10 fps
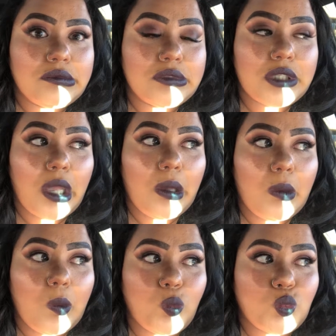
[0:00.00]

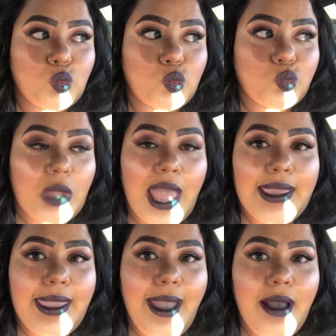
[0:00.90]
So
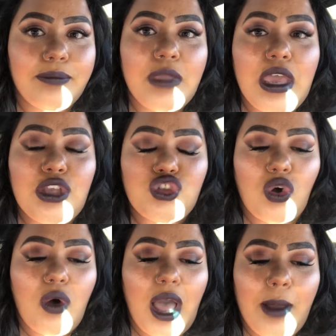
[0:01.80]
yeah.
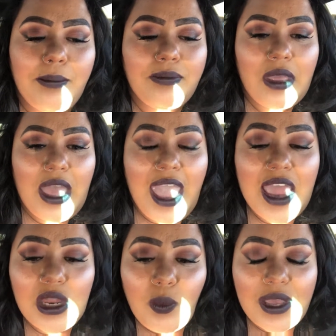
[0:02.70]
So
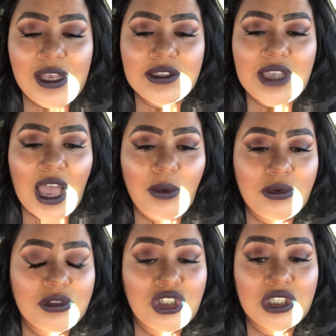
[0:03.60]
anyways, I
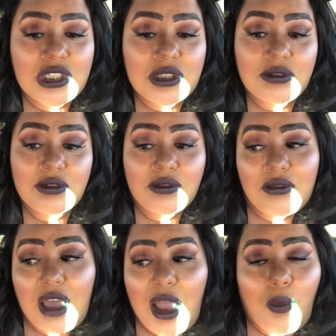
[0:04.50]
want
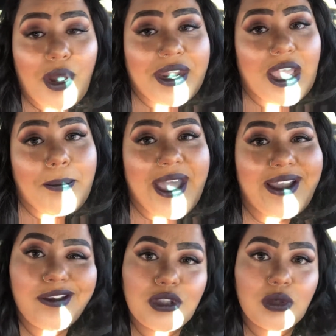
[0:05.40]
to get
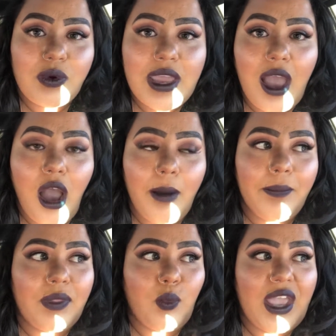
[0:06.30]
back into it.
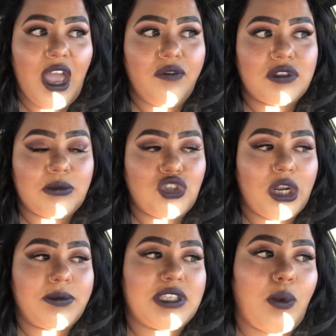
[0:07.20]
We have some
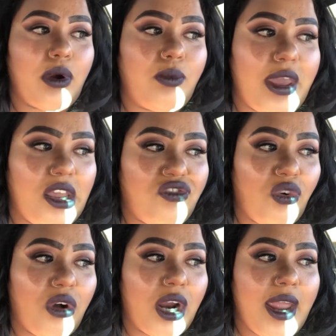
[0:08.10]
trips that we're ready
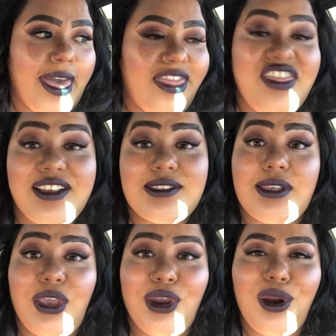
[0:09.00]
for this
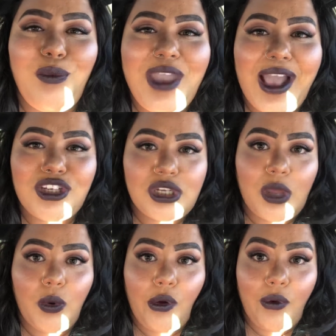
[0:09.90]
year.
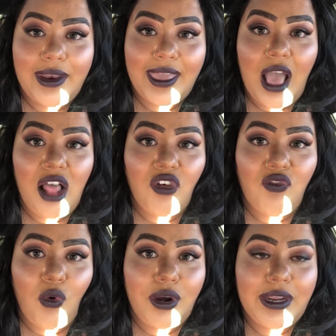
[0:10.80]
We're going to
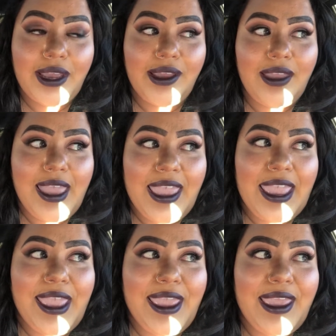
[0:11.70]
California
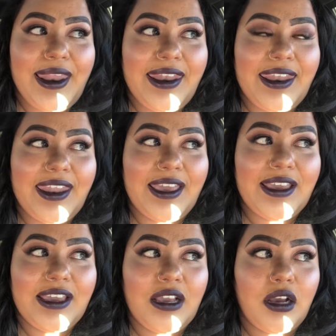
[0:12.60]
in
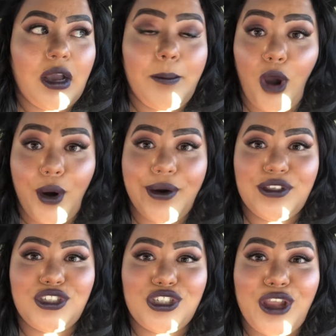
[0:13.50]

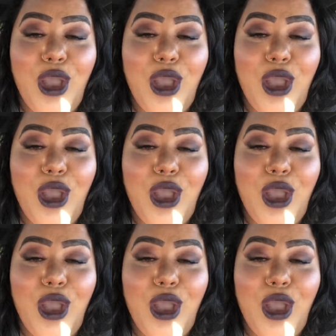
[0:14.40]
March,